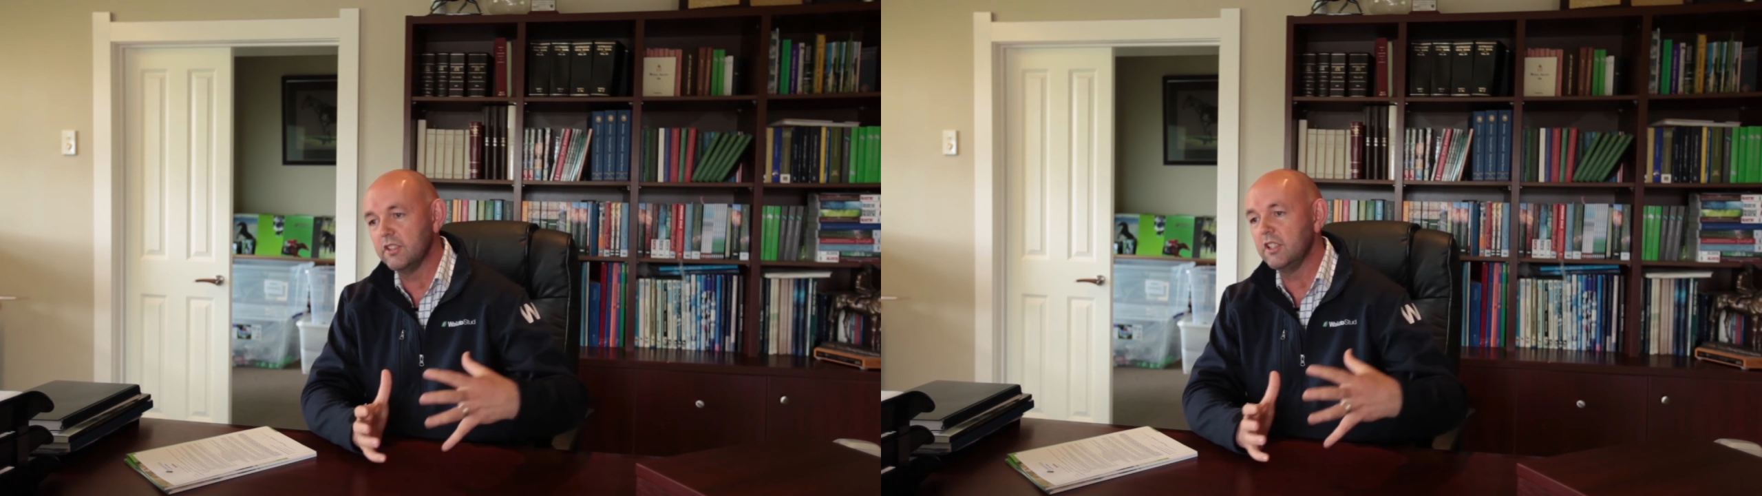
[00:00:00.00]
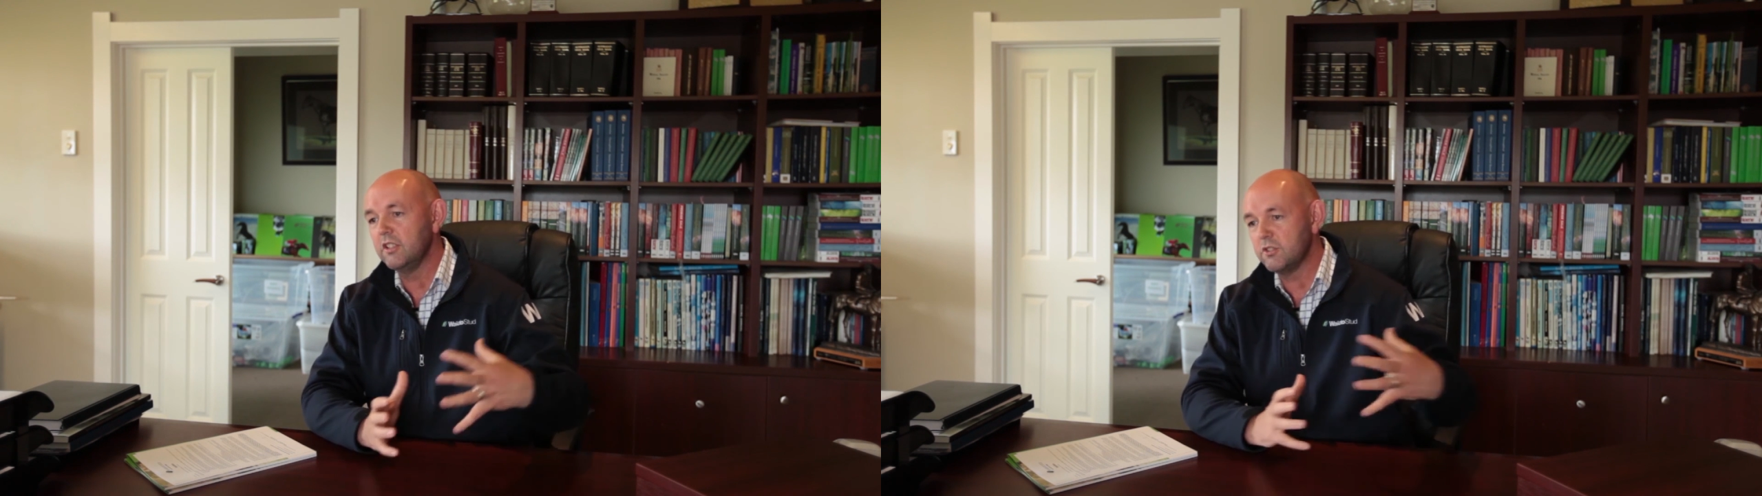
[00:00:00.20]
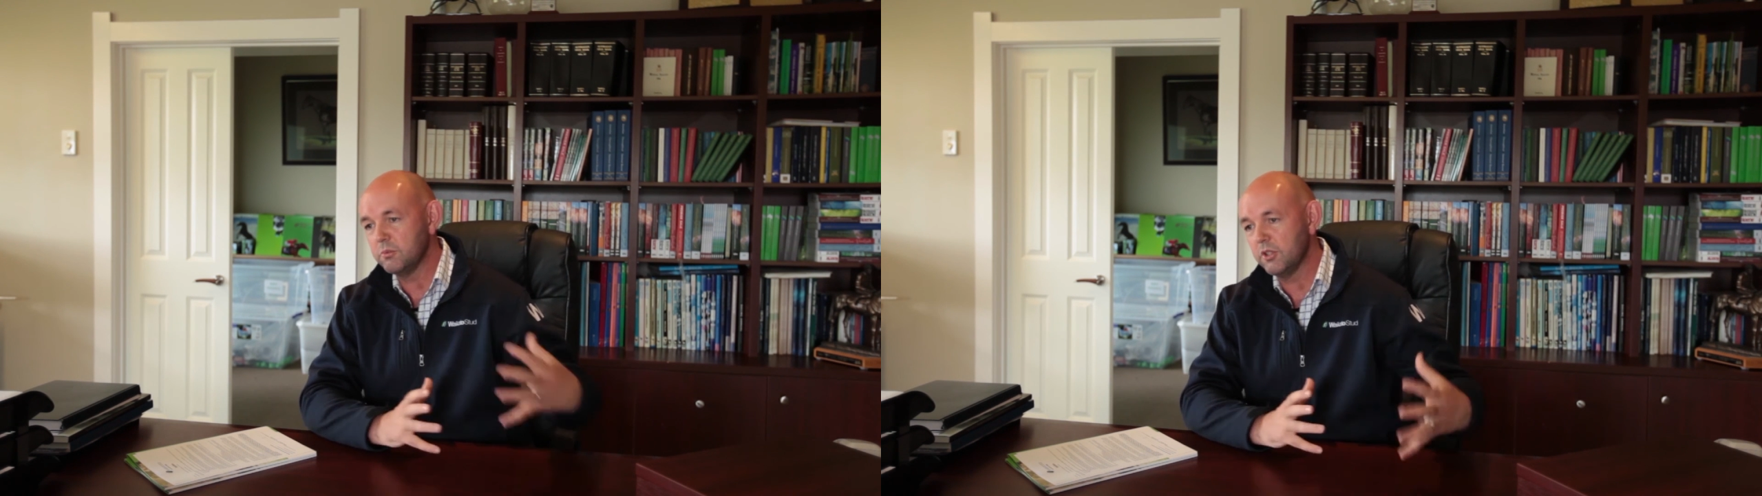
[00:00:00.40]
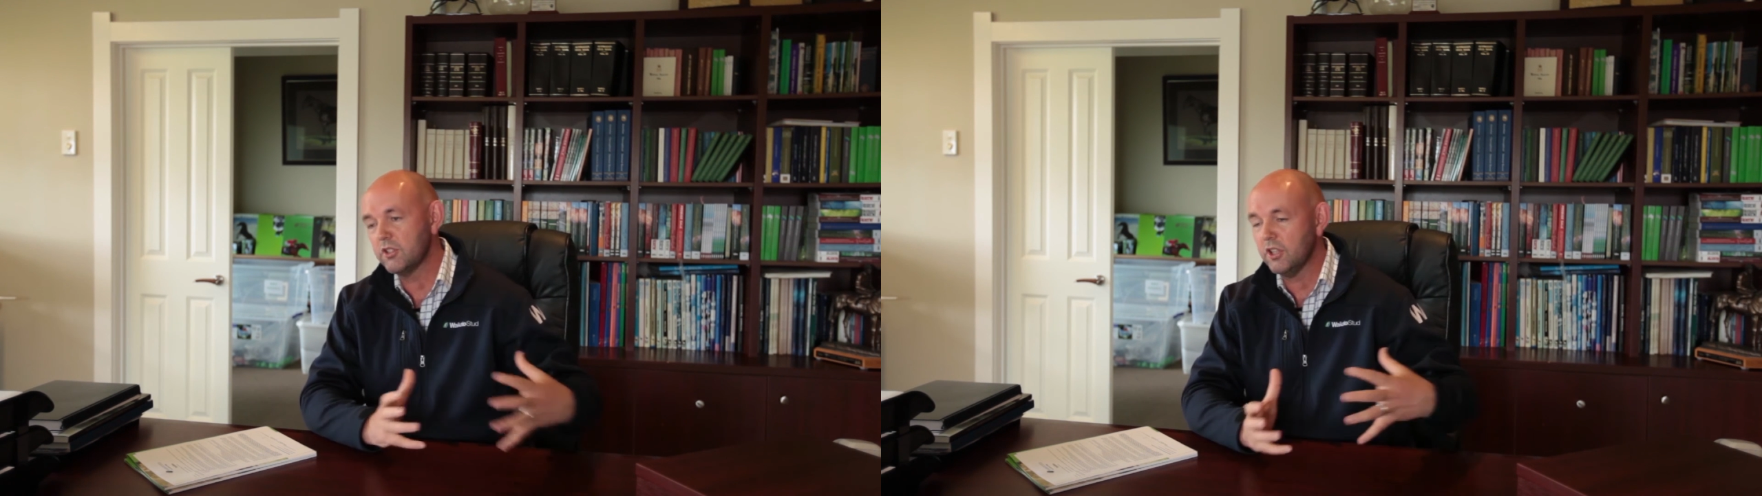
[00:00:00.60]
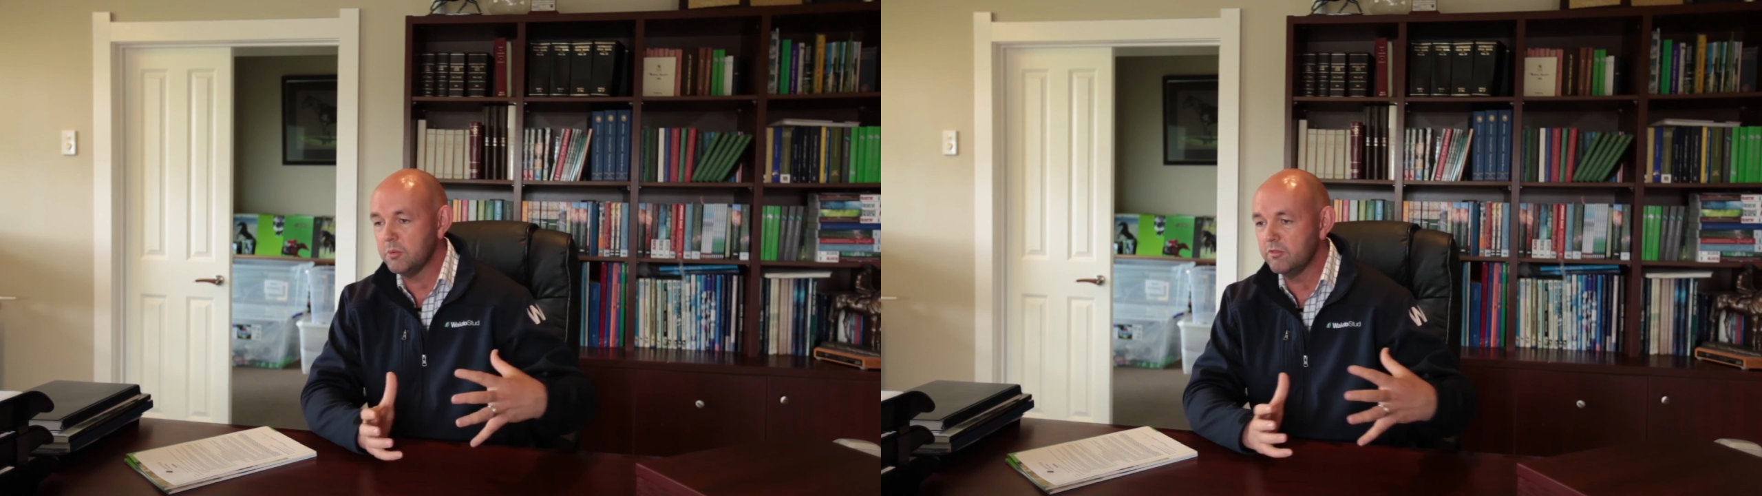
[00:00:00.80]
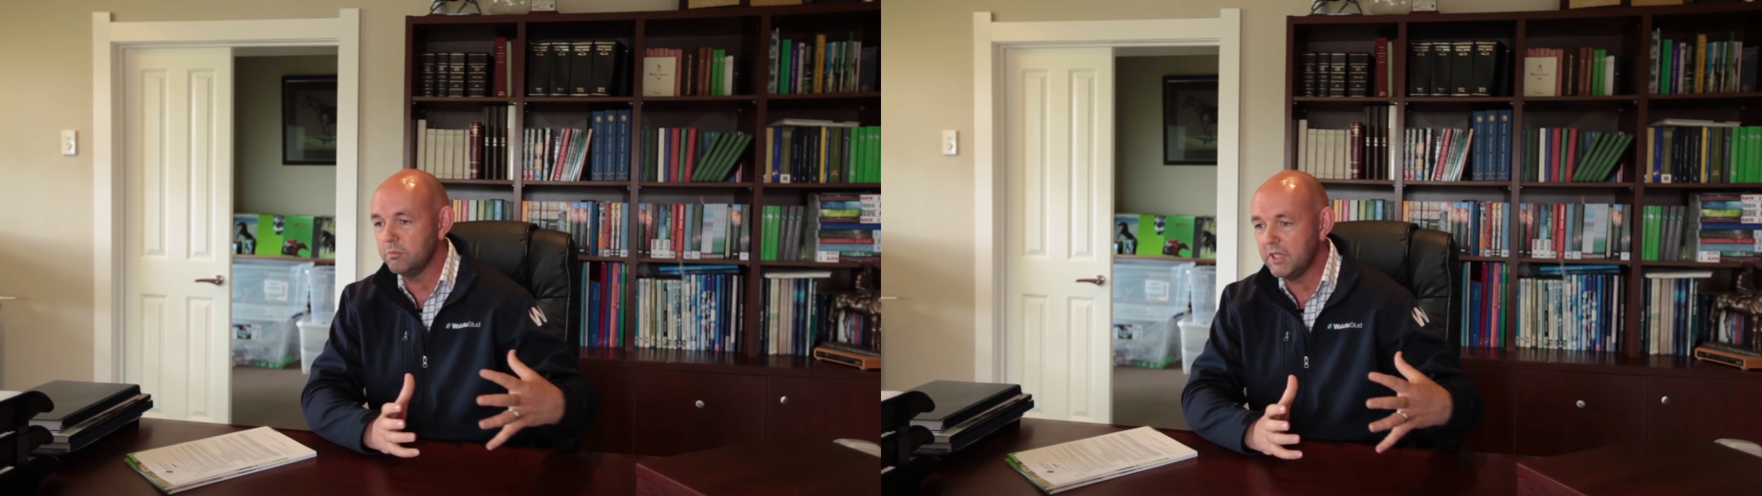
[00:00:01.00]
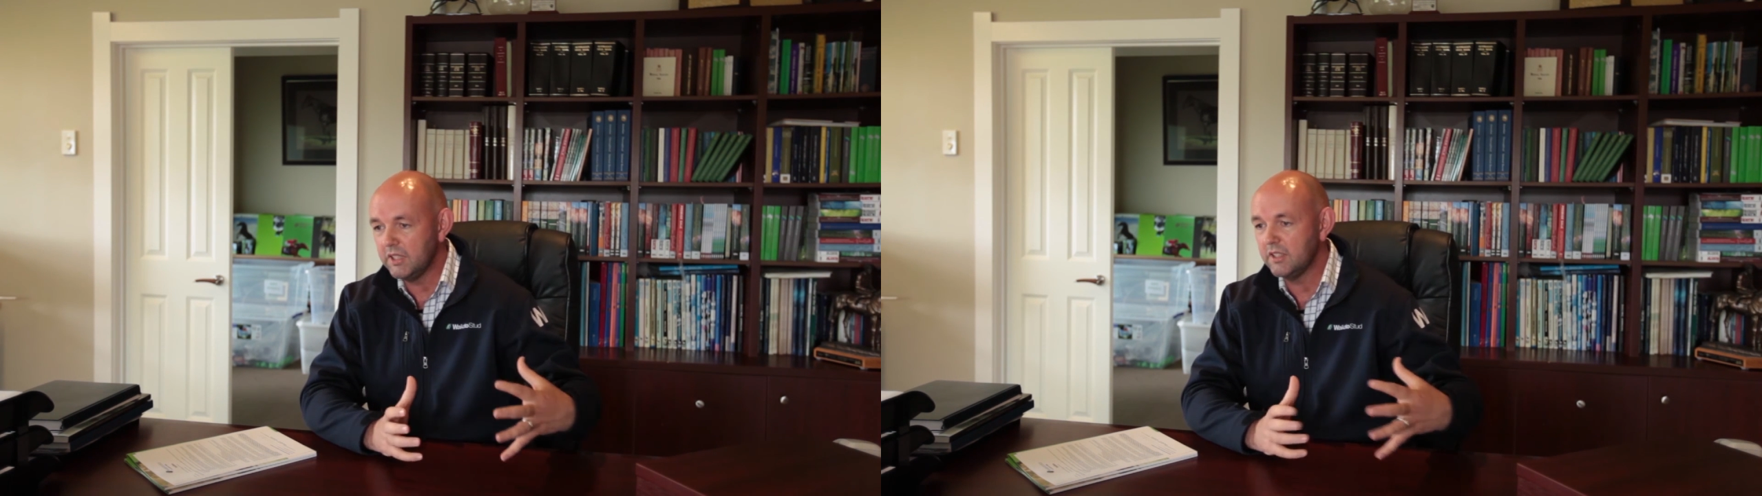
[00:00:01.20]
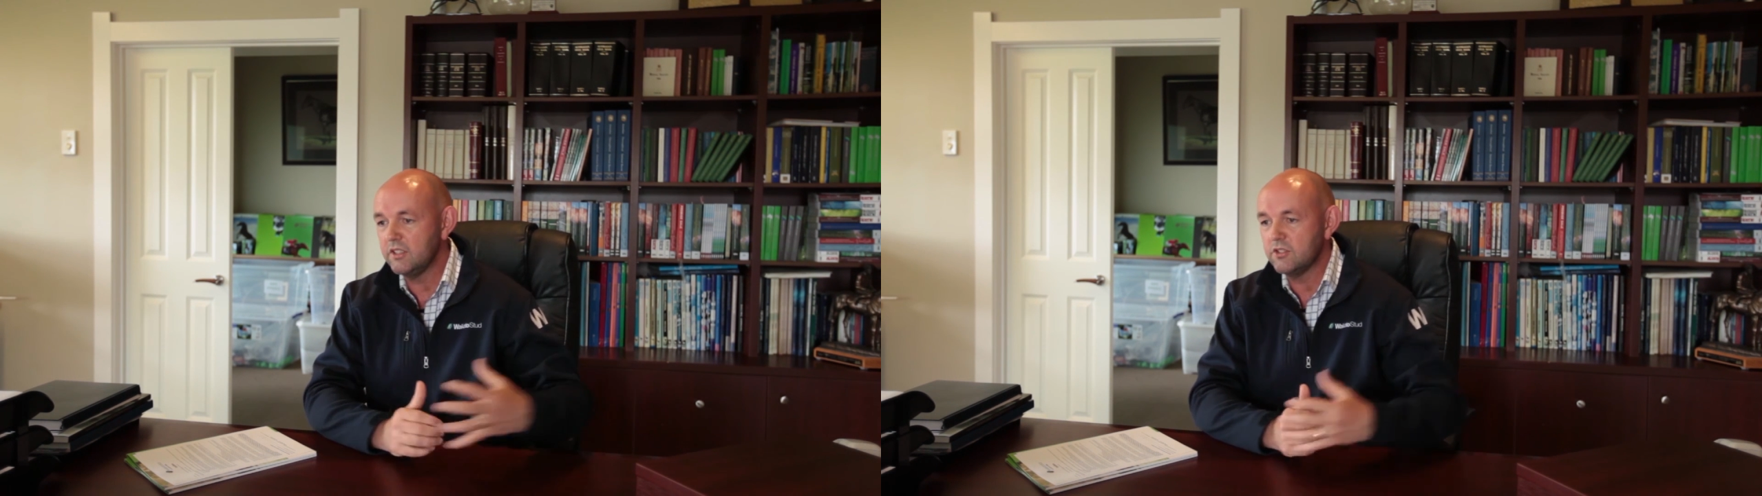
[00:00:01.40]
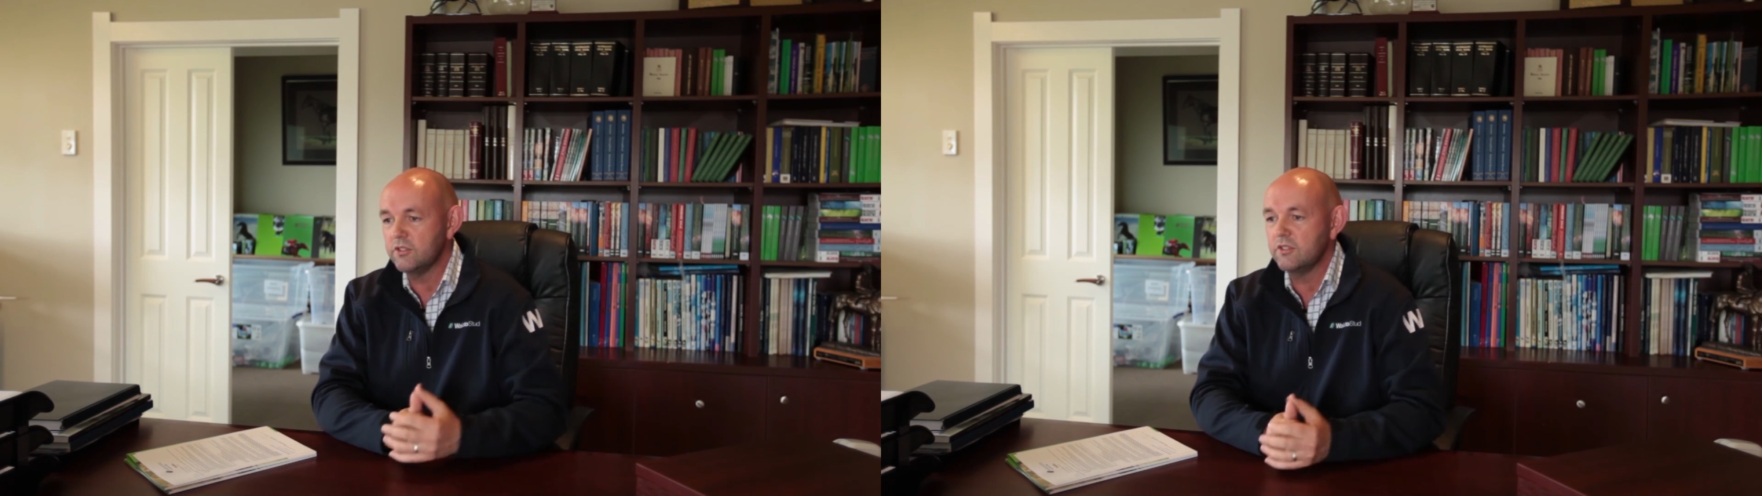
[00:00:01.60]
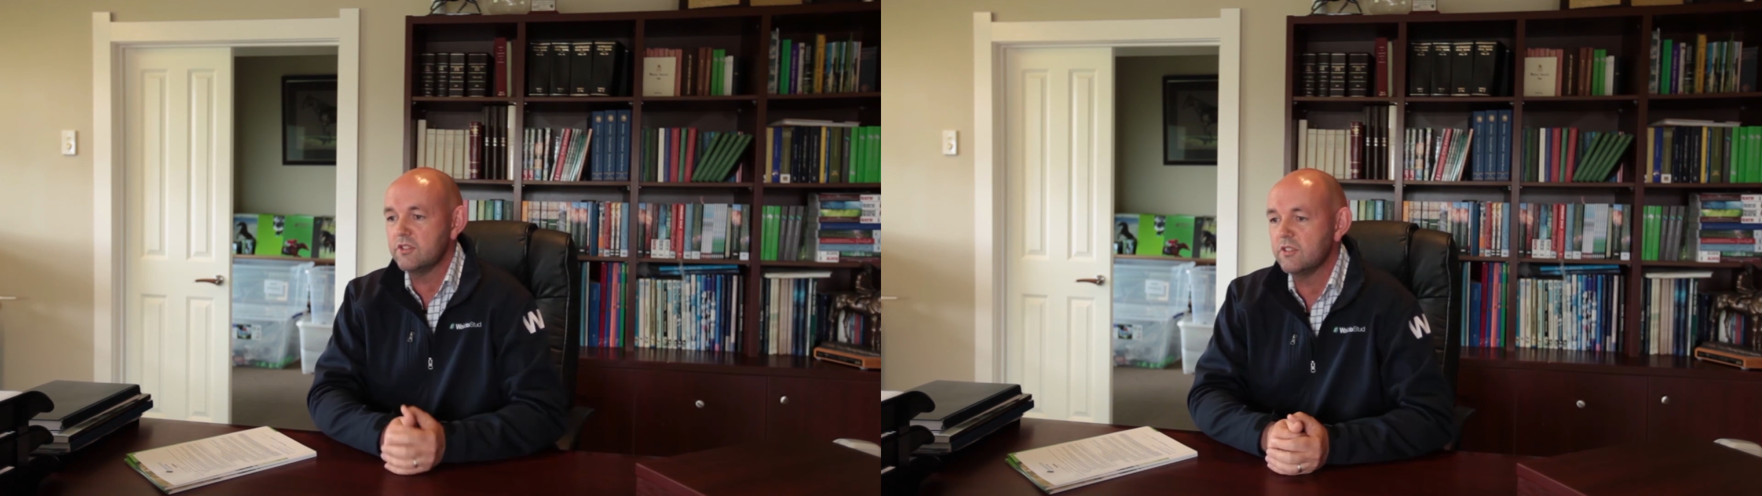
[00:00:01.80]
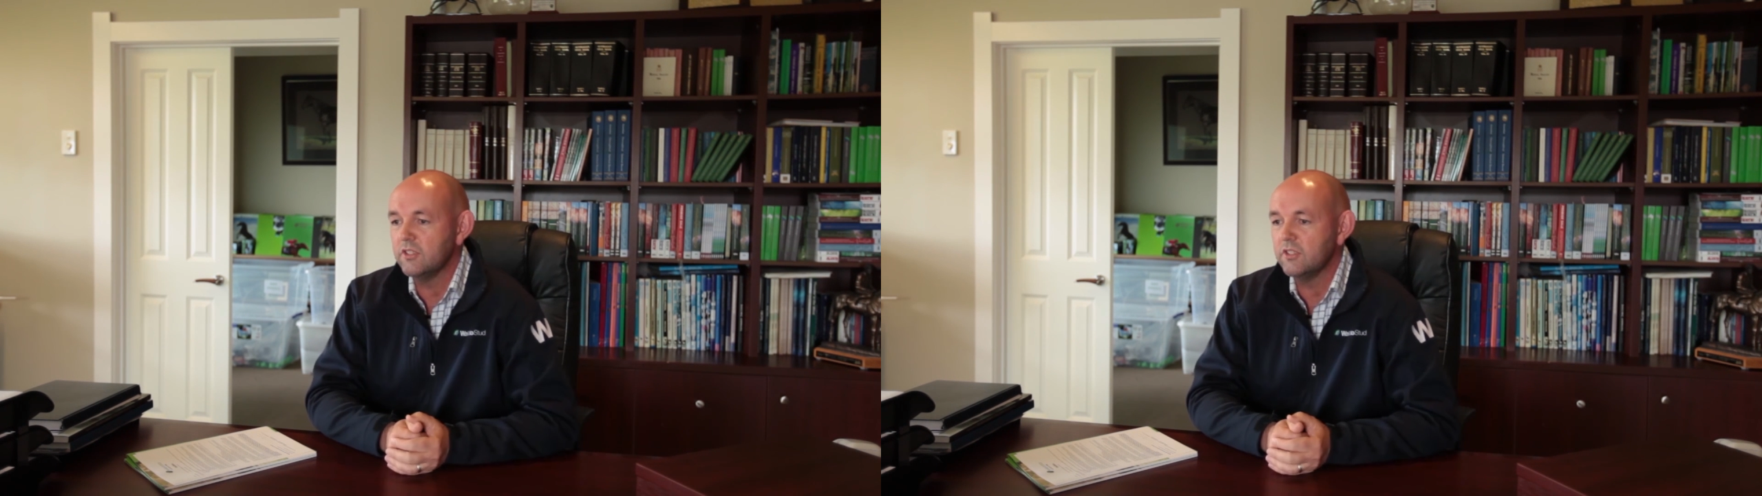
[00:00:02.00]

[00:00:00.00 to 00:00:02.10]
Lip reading: leaves and what type of mare he suits.